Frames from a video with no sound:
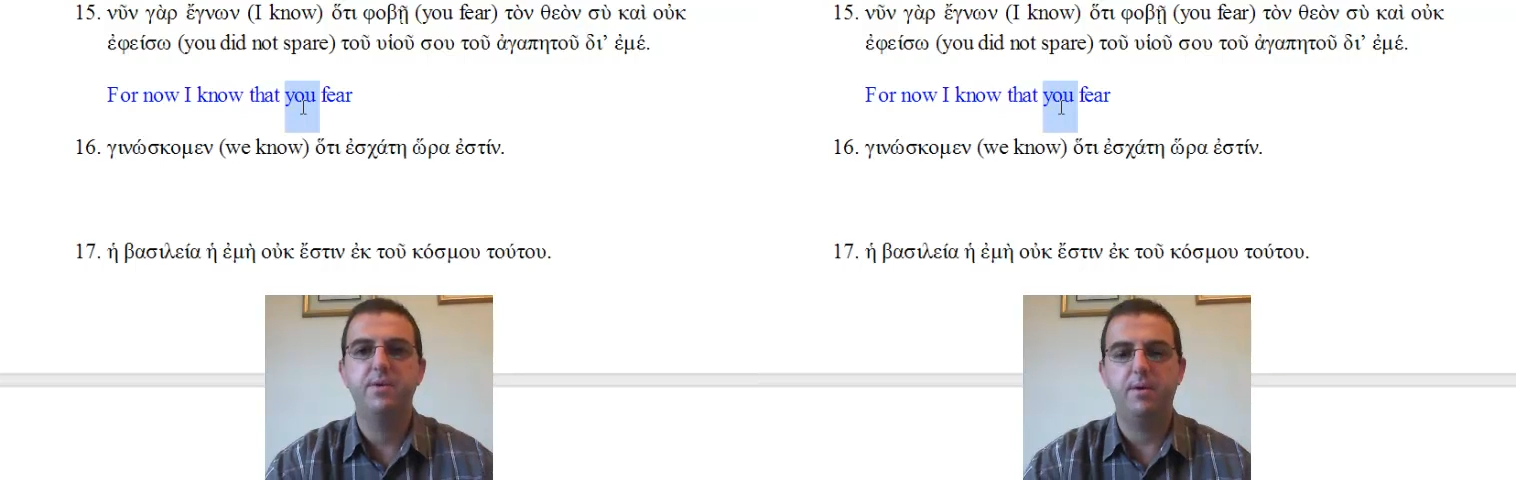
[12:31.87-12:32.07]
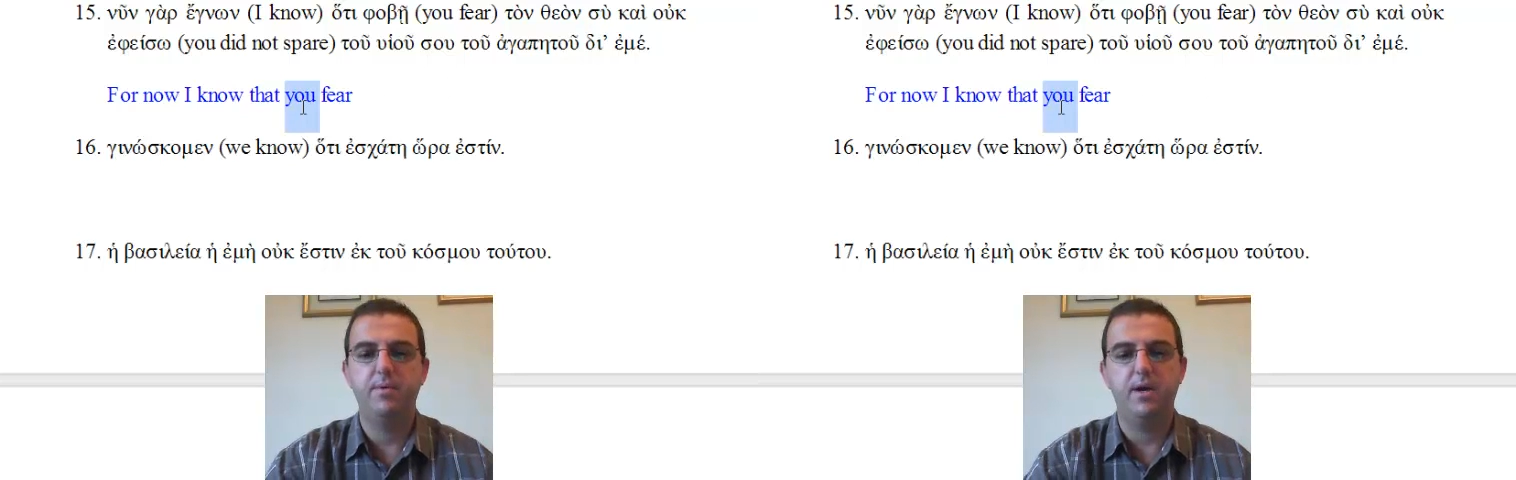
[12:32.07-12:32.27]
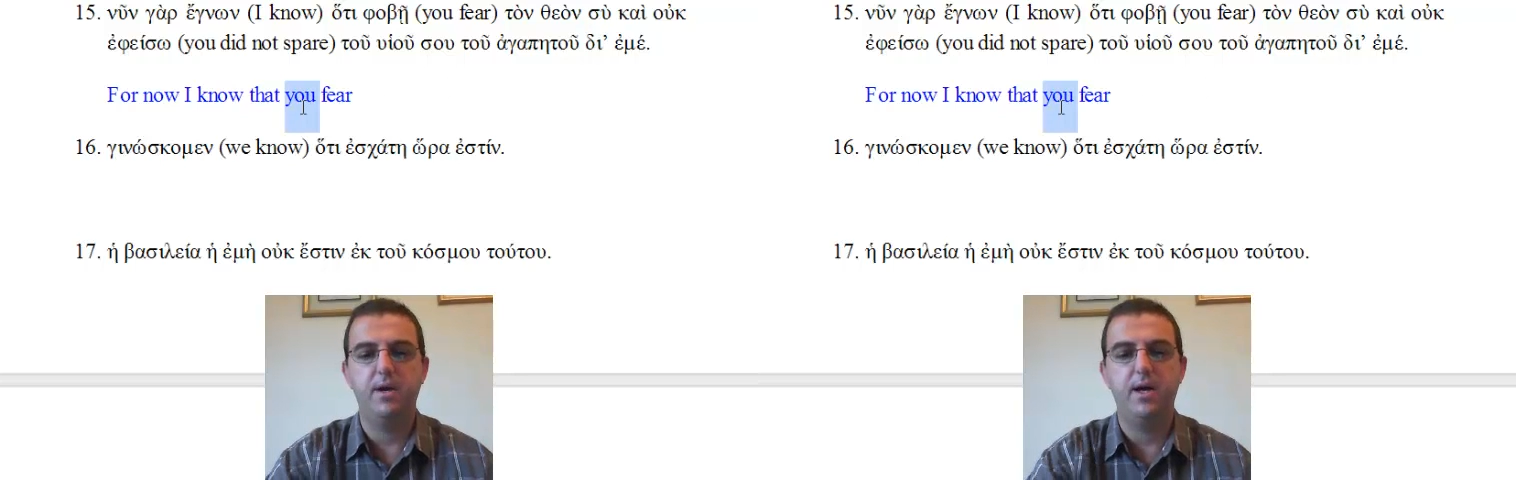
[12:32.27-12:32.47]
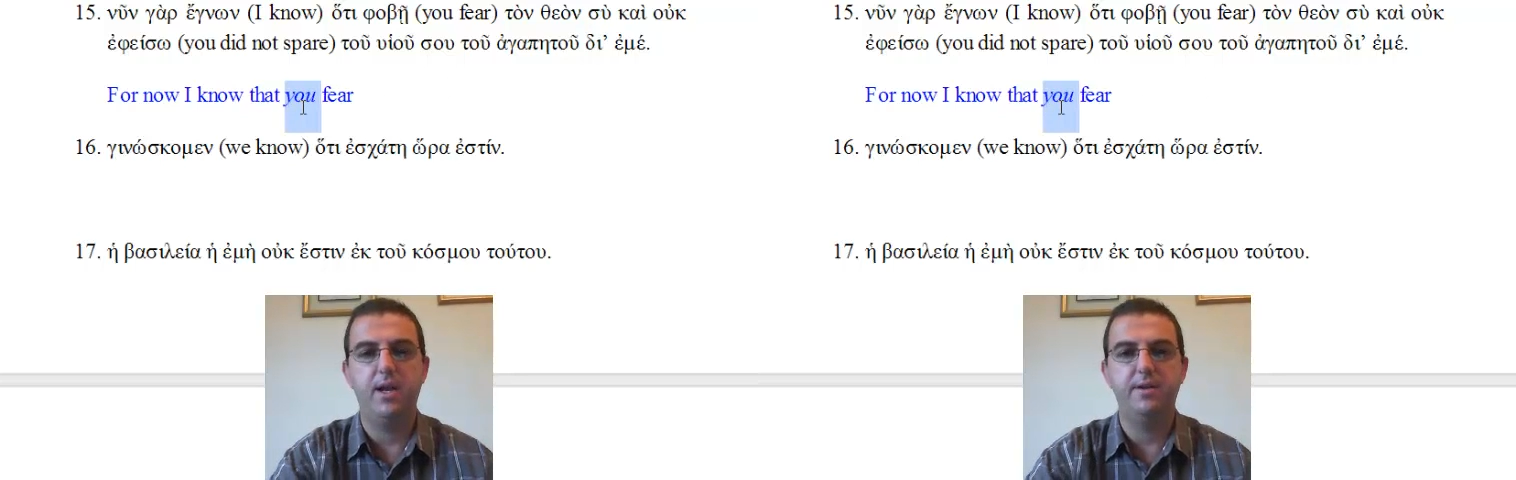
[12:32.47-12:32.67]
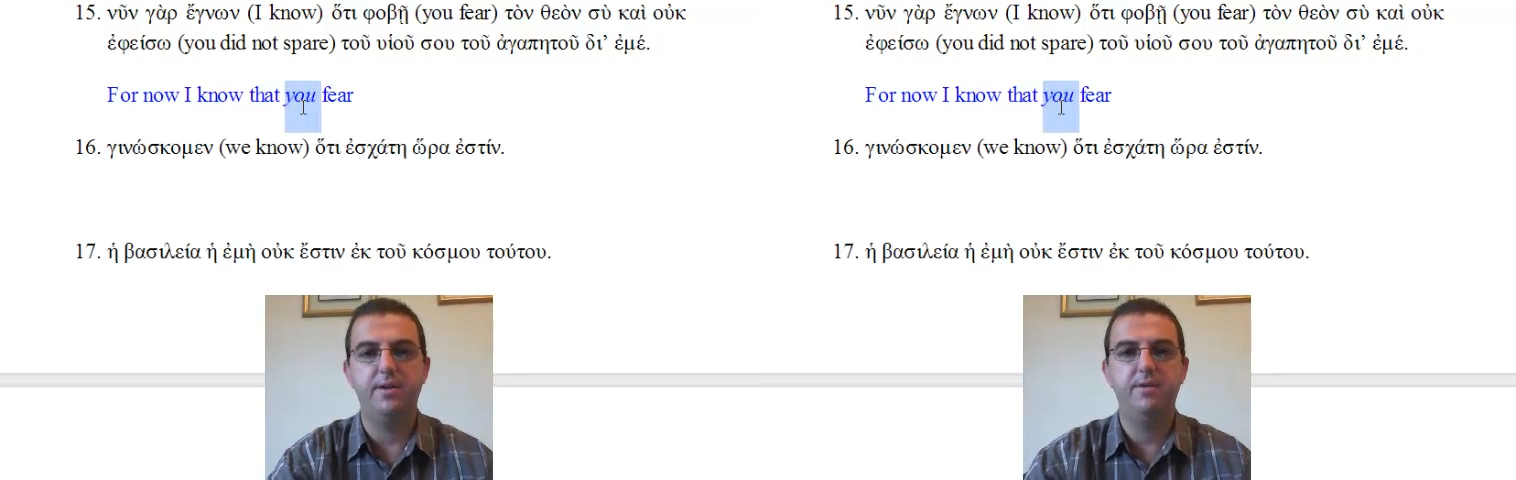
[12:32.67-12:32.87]
I'm going to
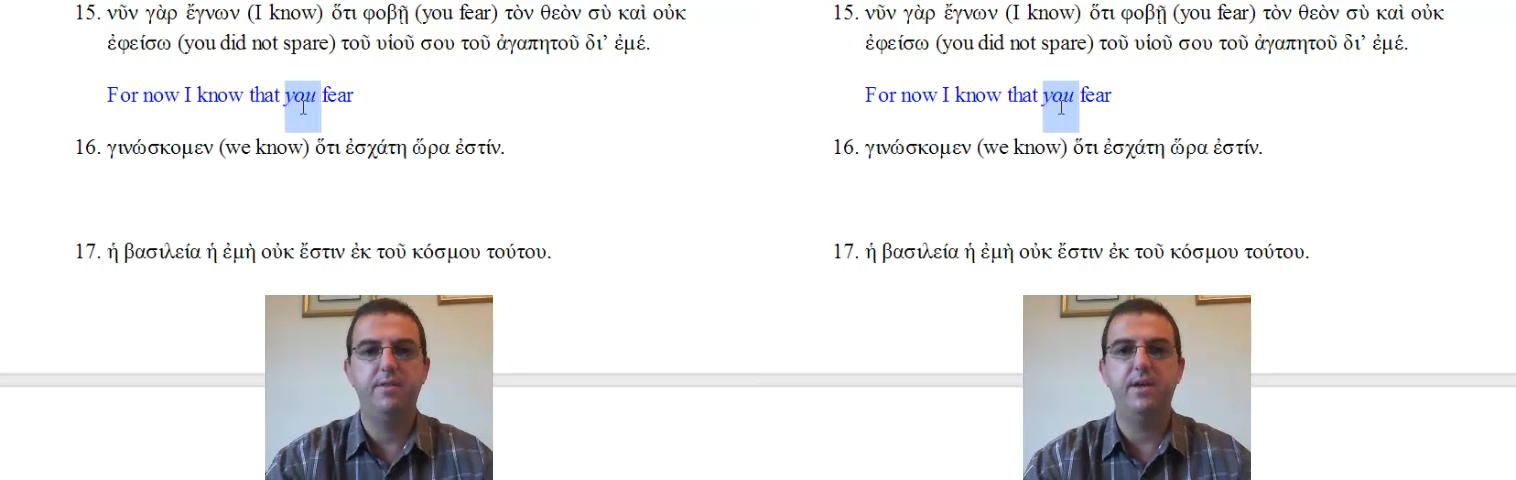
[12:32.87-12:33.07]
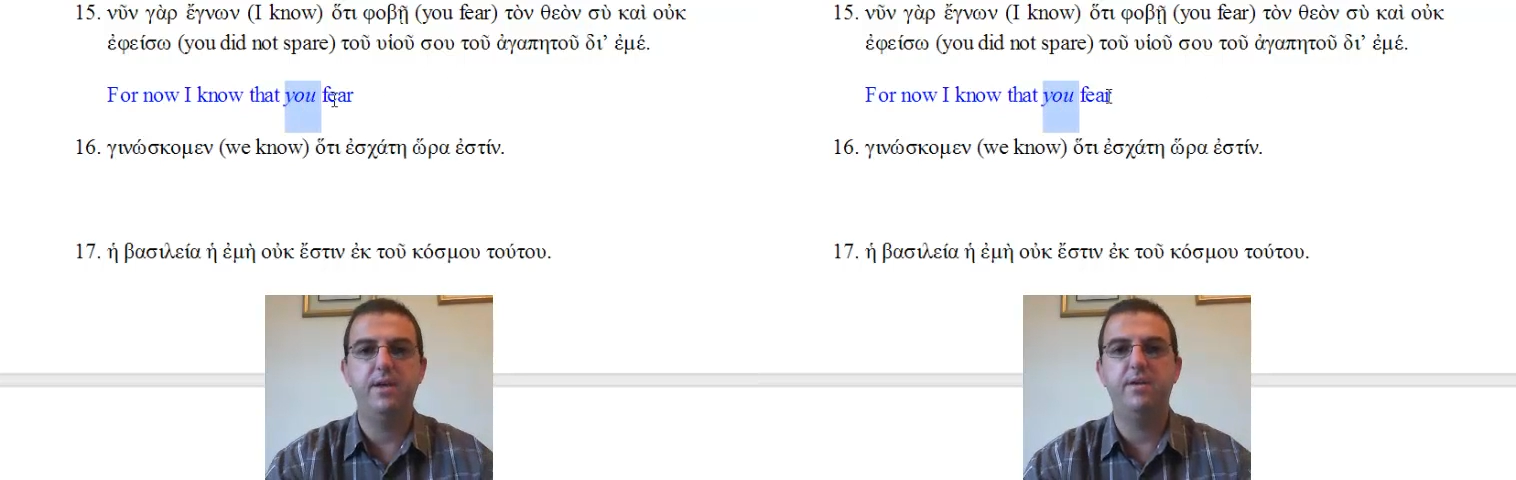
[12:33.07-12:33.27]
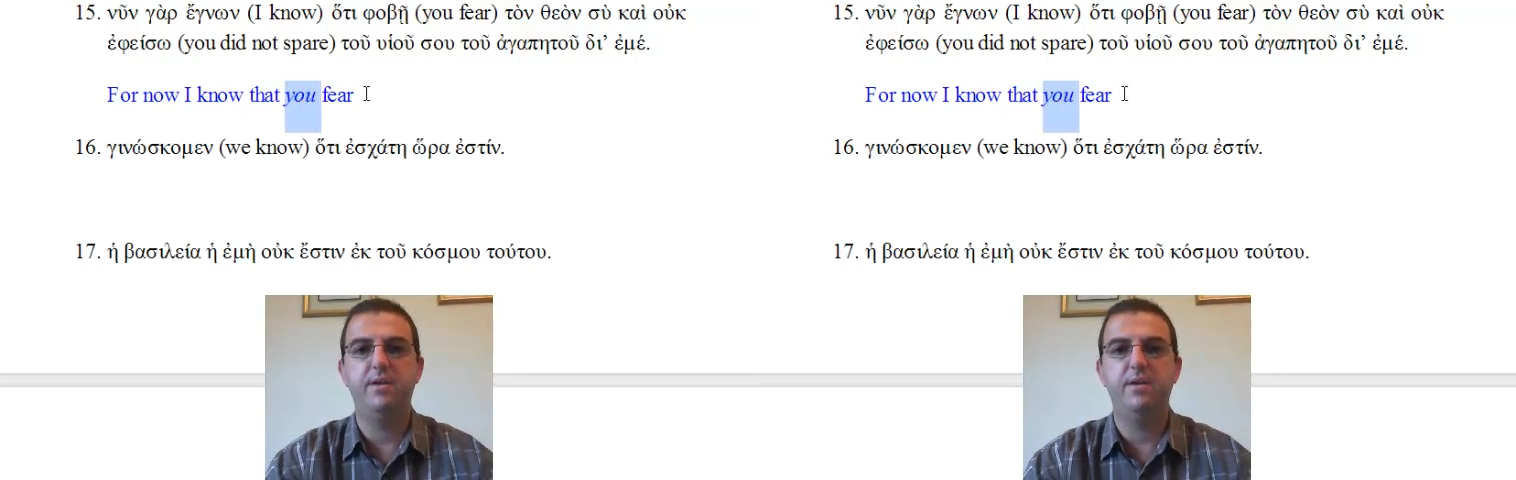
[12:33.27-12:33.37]
highlight that